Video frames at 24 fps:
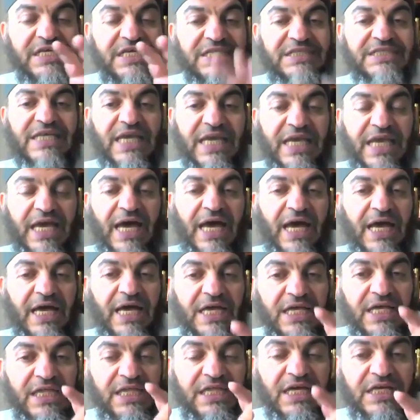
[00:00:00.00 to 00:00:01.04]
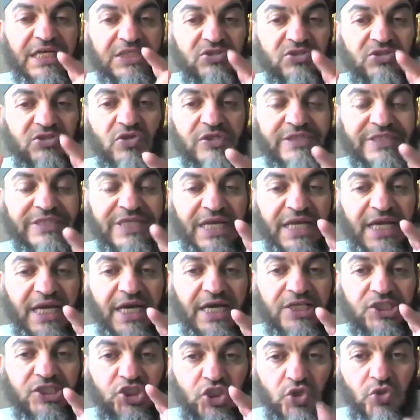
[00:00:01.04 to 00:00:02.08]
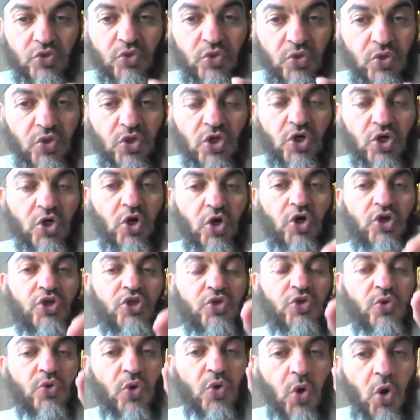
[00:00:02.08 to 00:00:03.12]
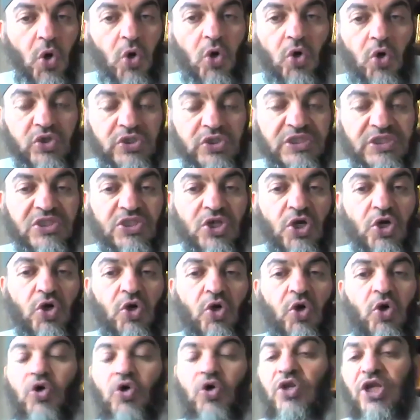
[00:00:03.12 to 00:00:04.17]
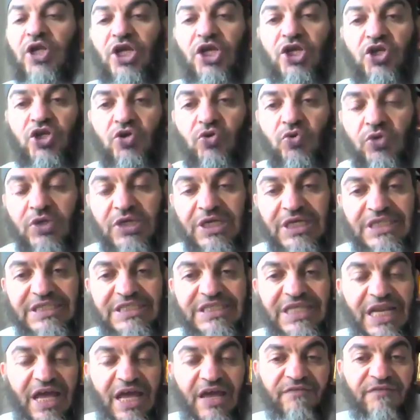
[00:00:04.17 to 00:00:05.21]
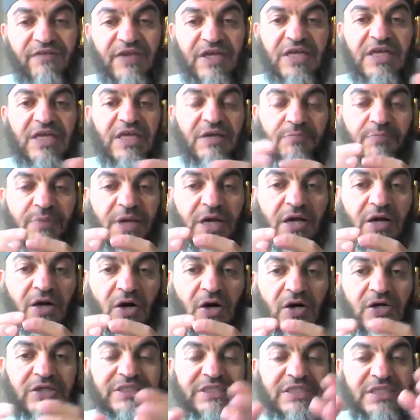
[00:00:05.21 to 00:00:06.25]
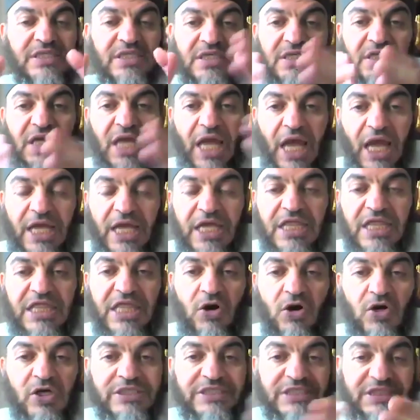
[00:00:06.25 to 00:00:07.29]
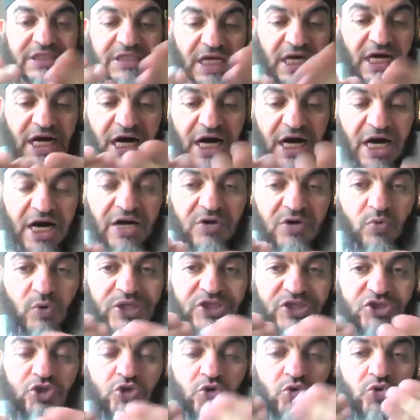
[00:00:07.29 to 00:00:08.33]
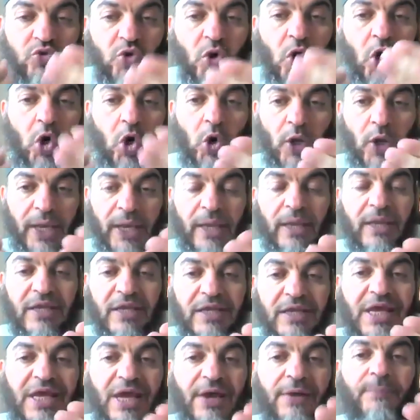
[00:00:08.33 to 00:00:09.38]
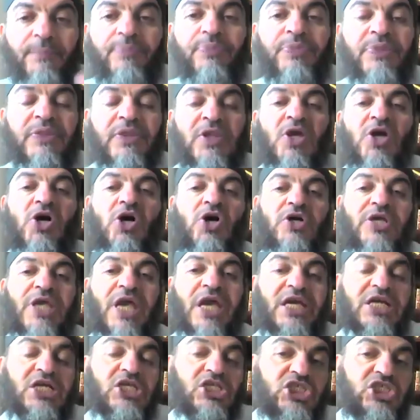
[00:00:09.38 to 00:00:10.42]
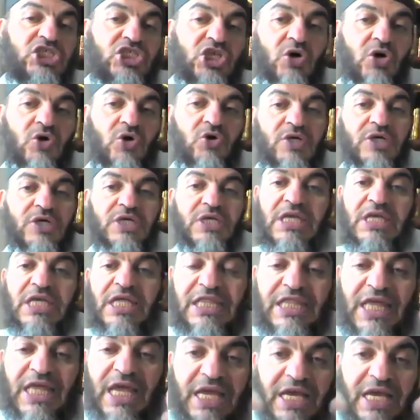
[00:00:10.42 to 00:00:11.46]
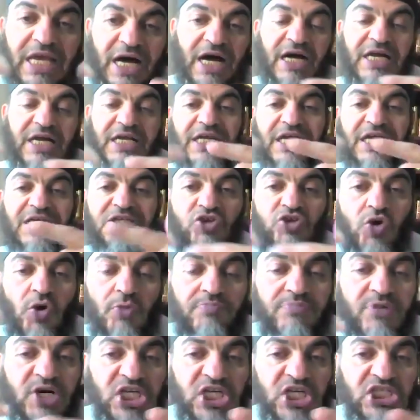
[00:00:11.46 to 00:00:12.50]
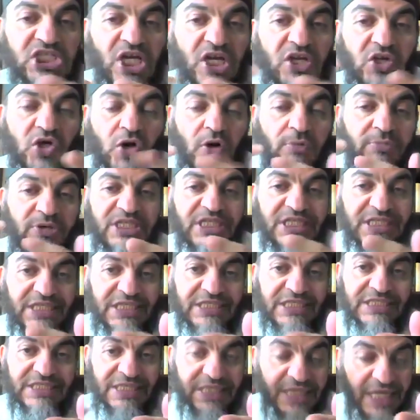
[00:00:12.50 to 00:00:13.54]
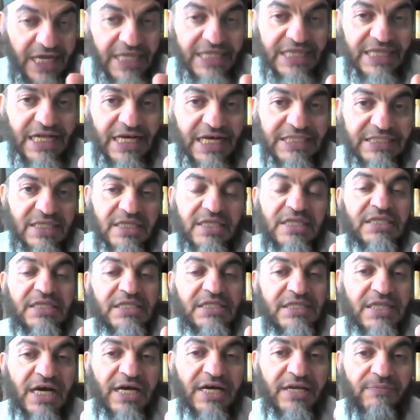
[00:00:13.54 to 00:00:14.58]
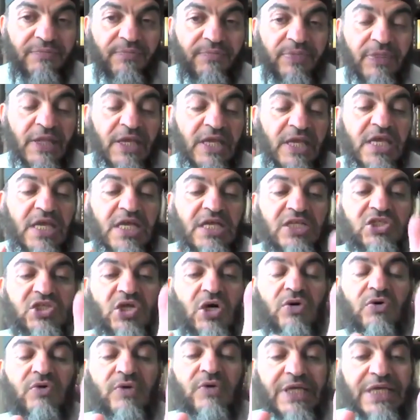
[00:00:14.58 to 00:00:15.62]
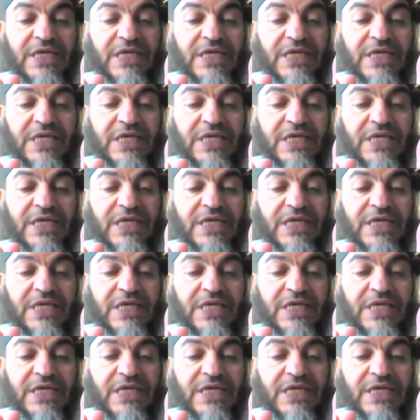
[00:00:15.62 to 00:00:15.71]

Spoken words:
zakah. There is no zakah due on your horse or in your slave, because those are what you own. Yeah, okay, so they are not commercial commodities at that time. So